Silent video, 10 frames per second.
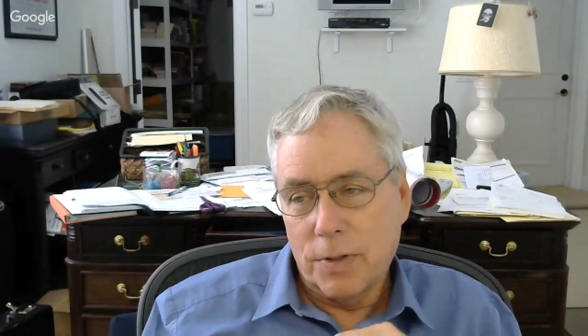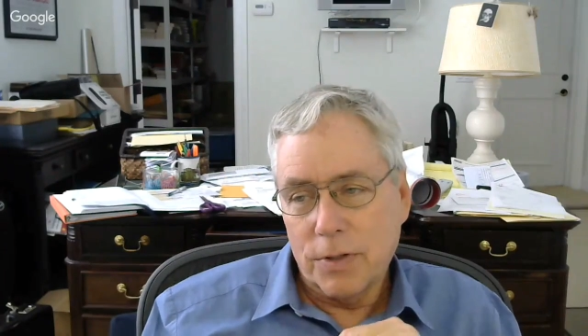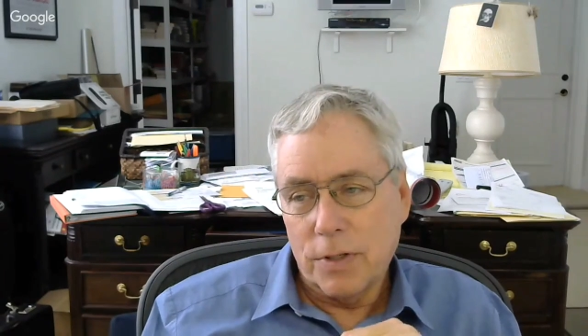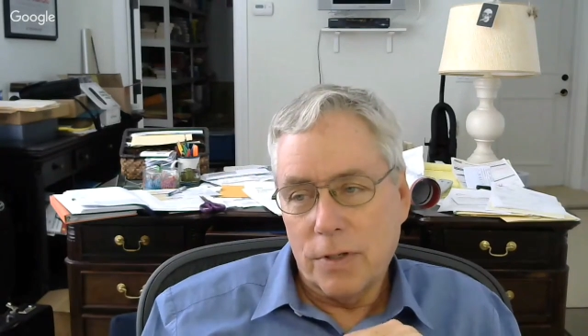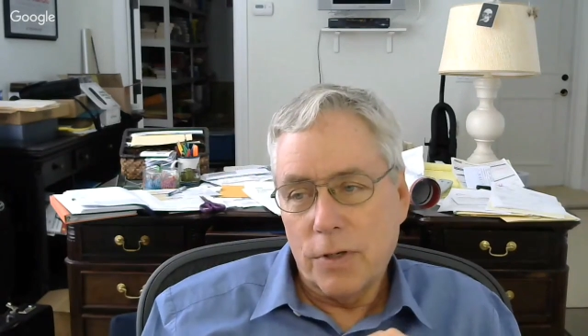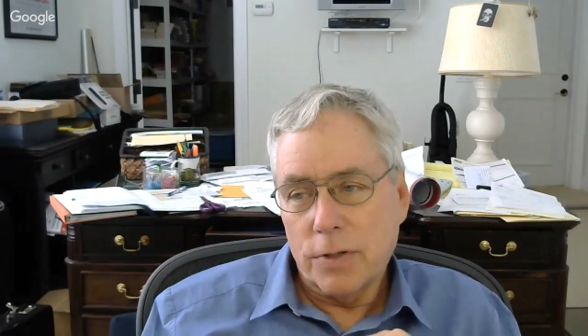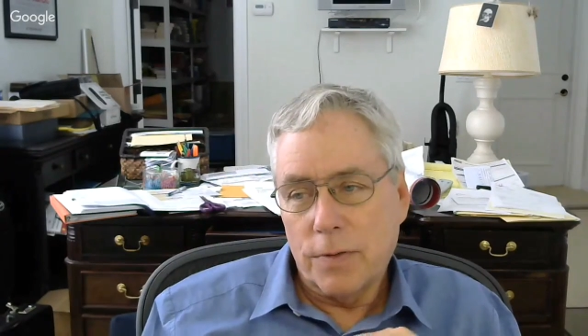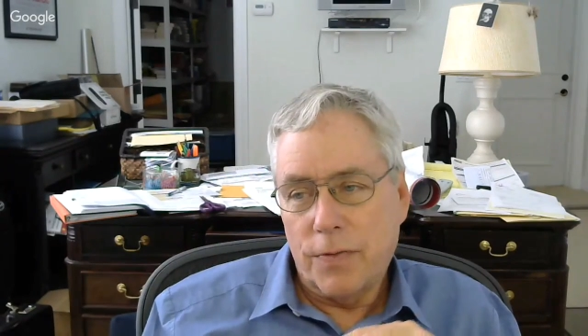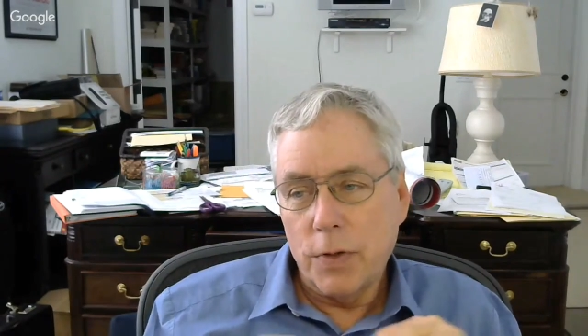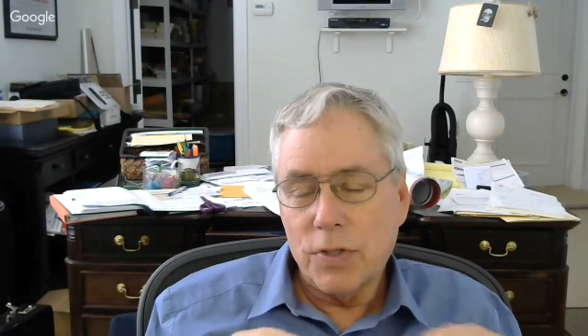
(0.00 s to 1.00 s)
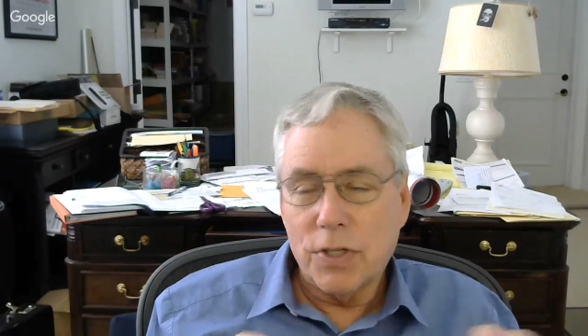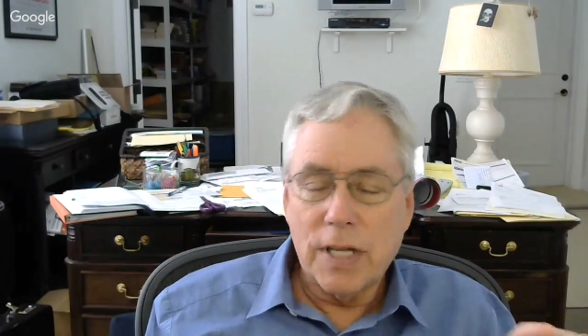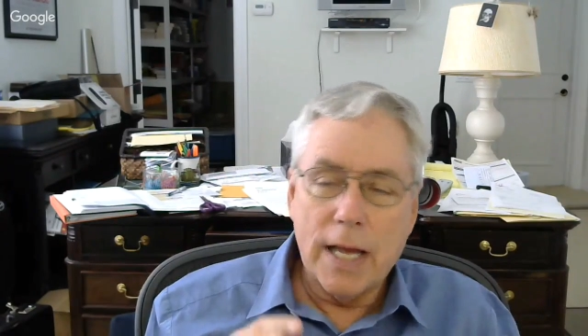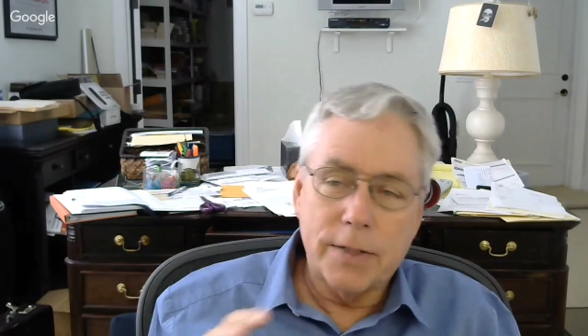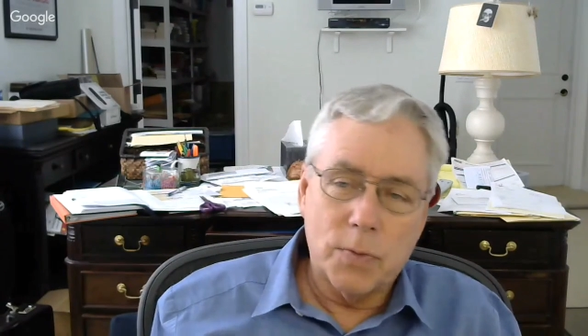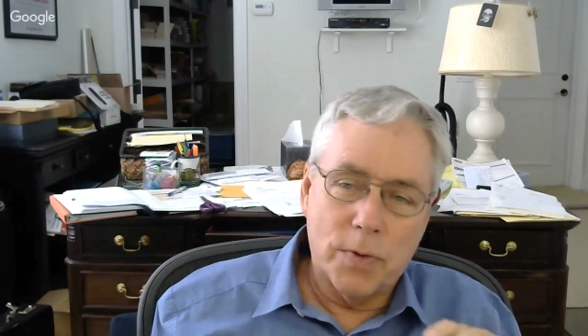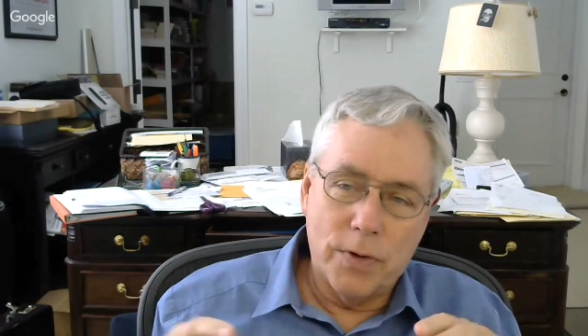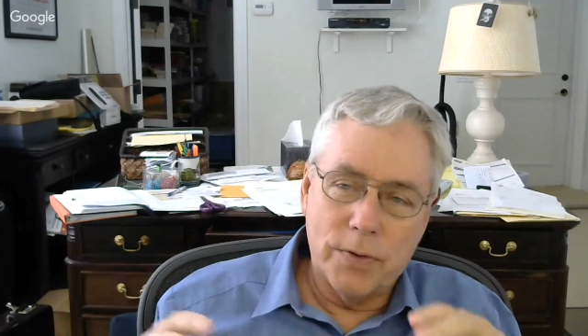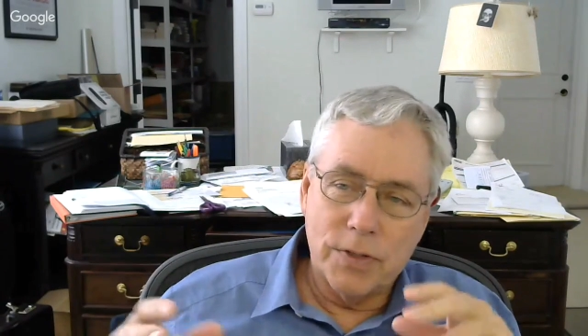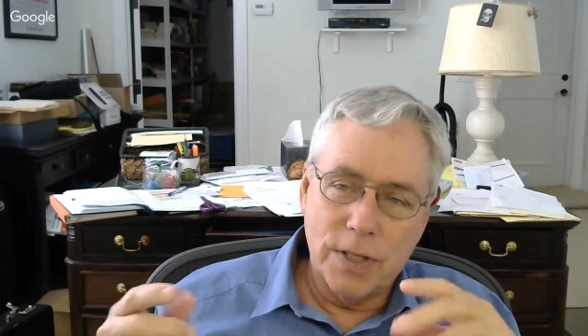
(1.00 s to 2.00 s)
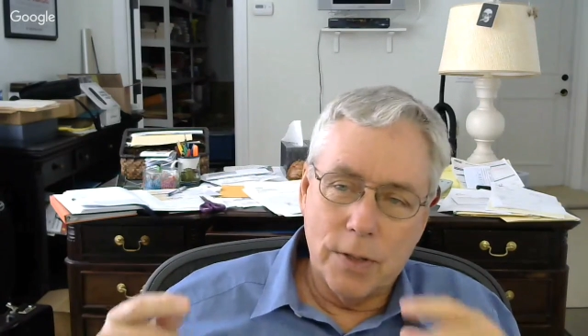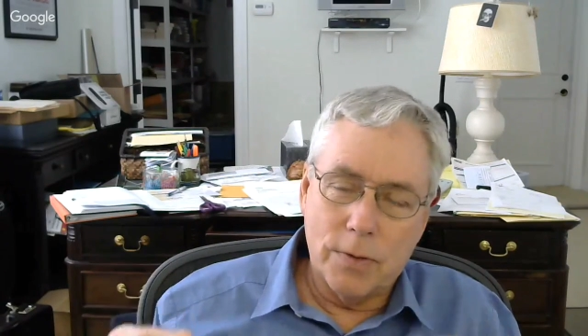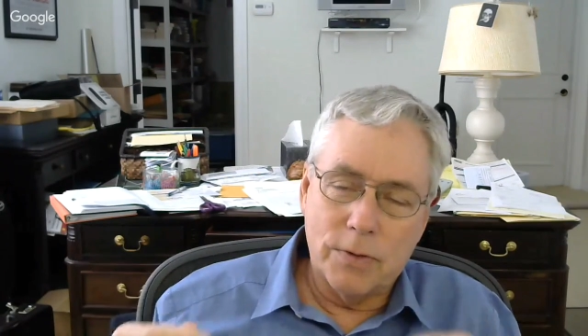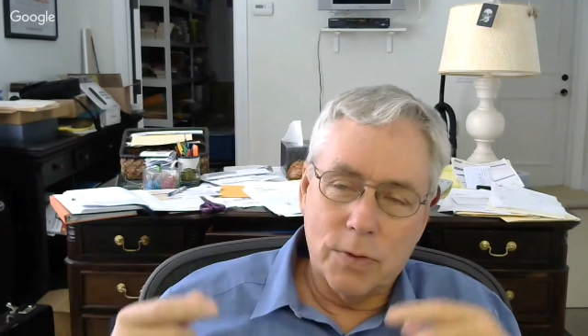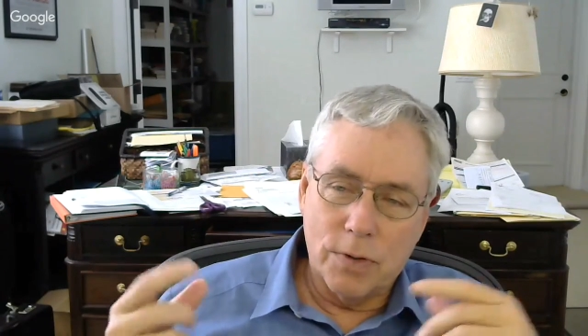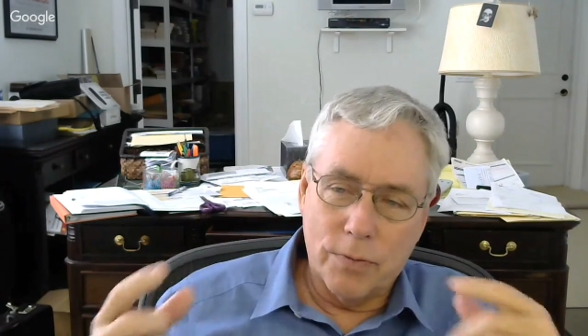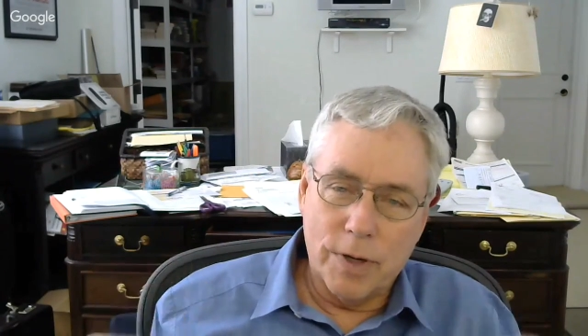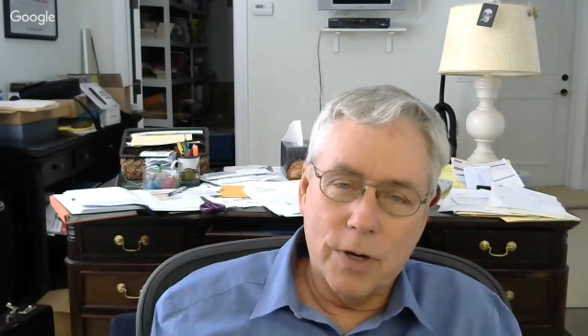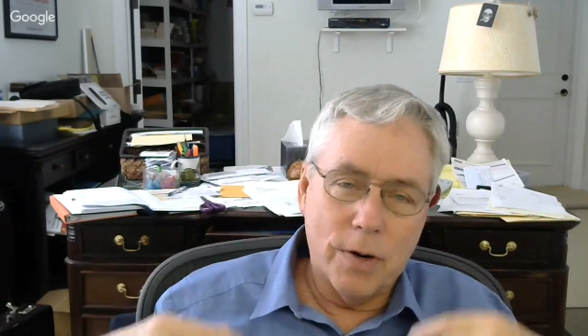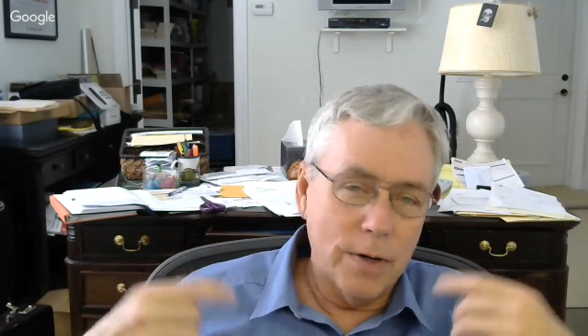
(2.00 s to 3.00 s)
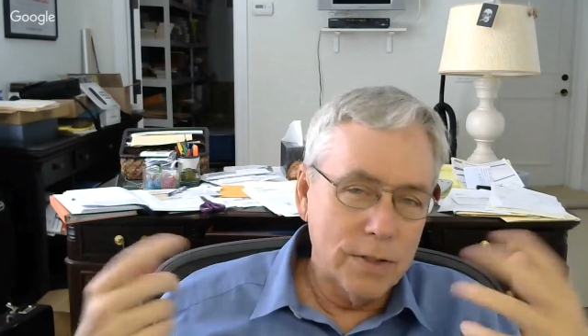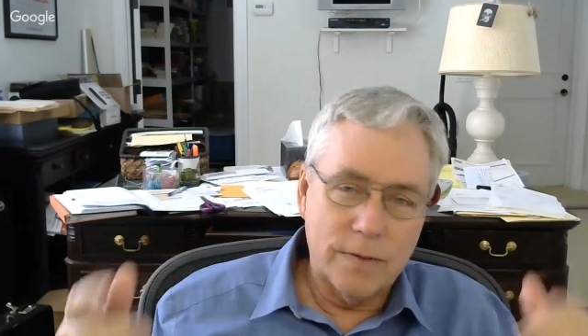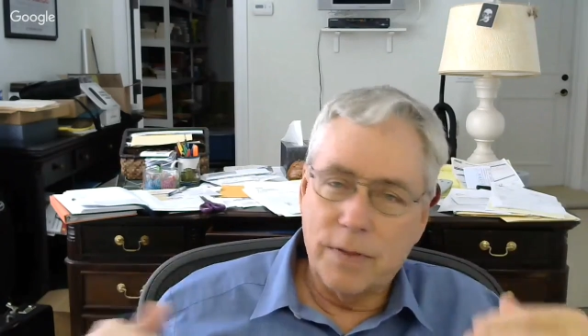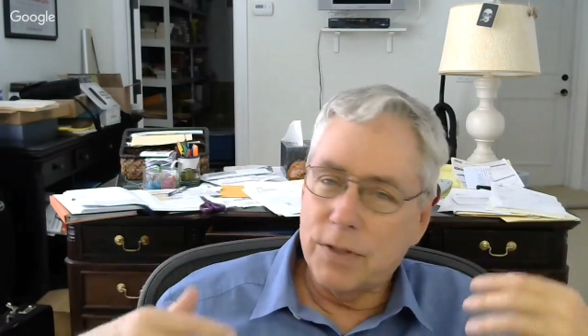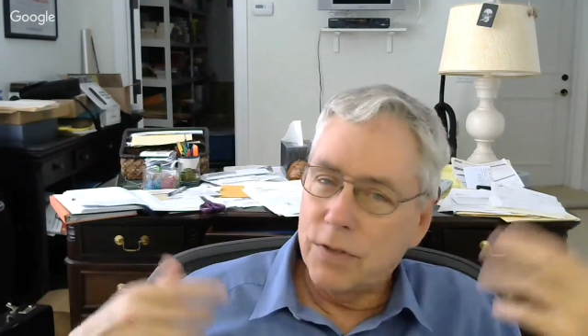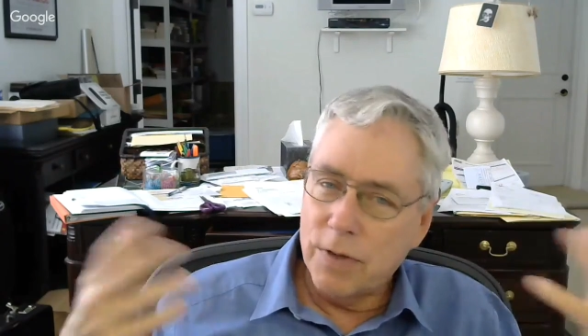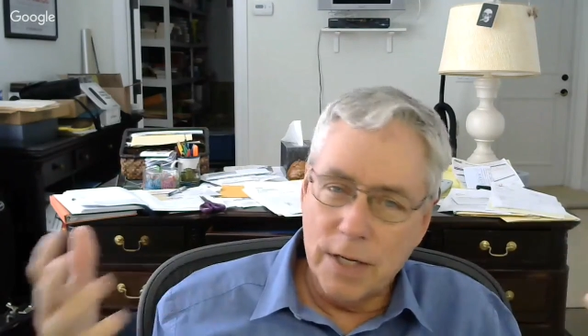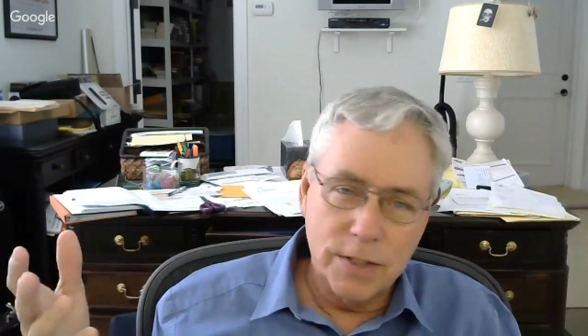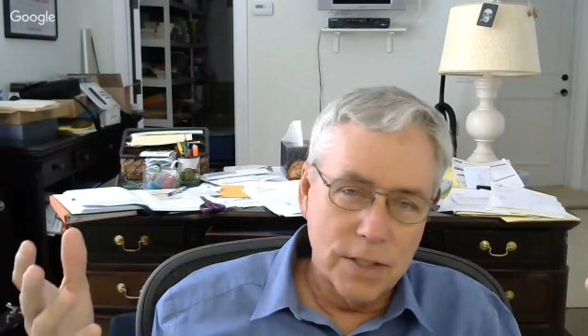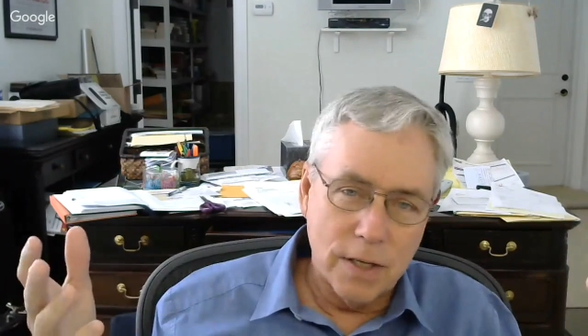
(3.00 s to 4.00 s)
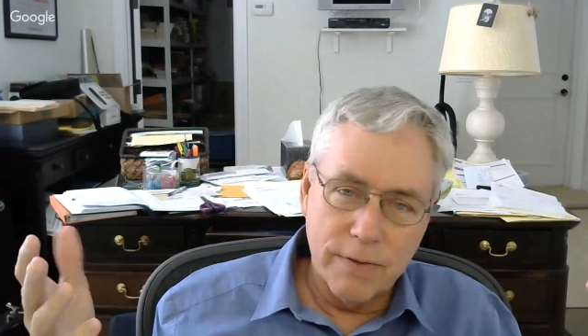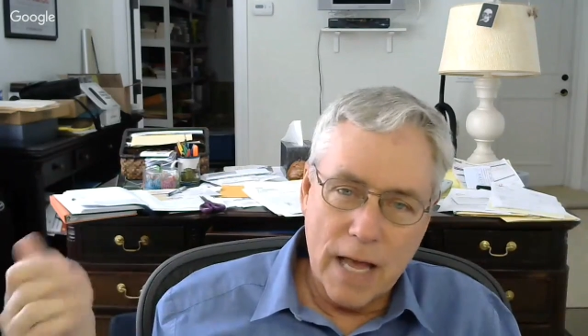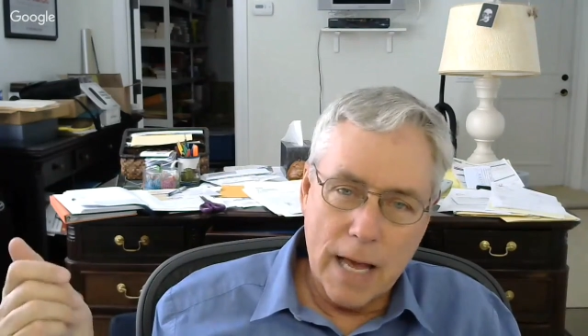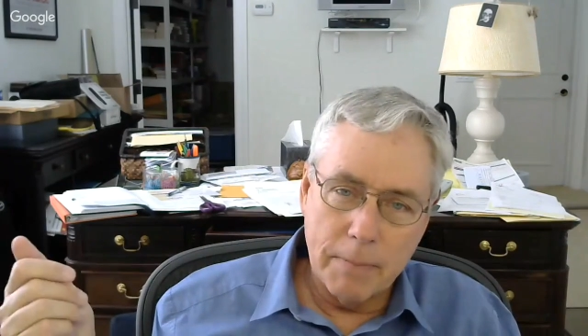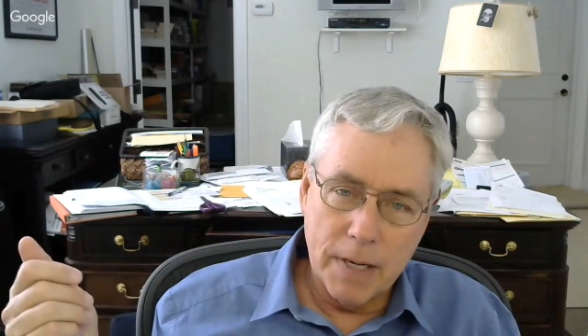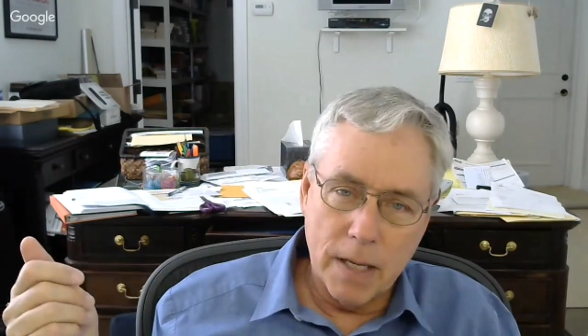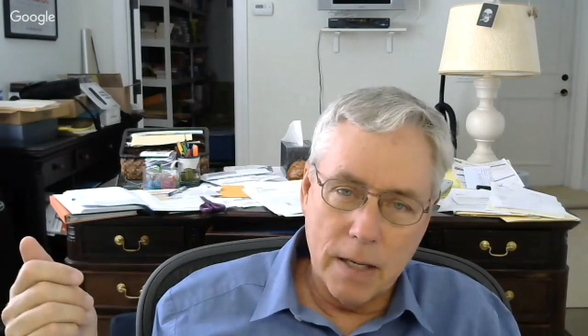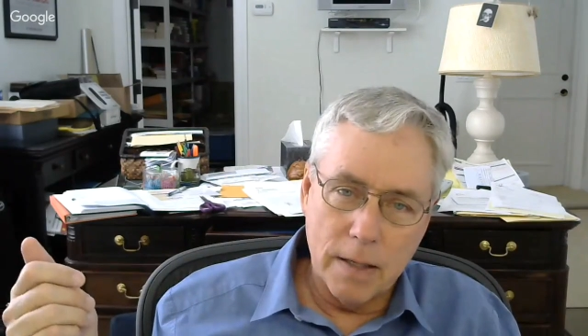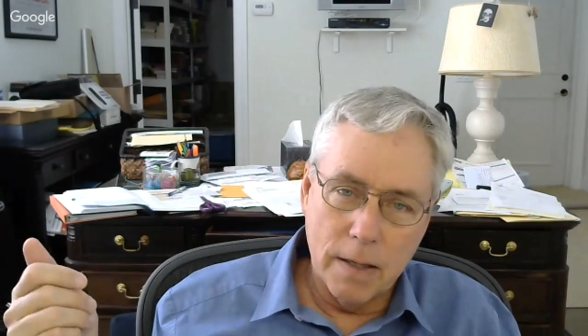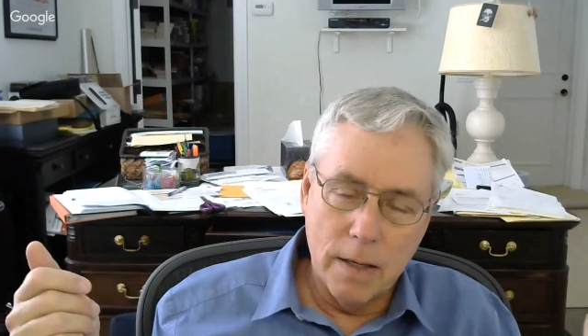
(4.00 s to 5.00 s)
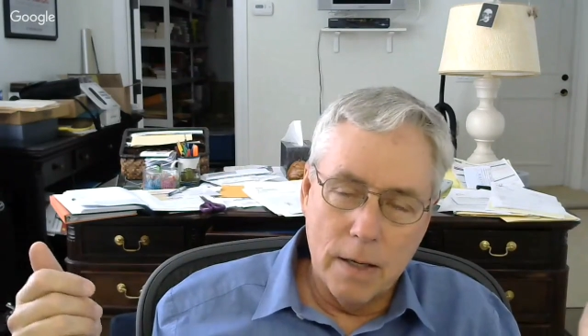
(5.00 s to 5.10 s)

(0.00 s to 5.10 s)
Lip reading: There's a few states where you see the sort of recurrence of this strange stuff happening, and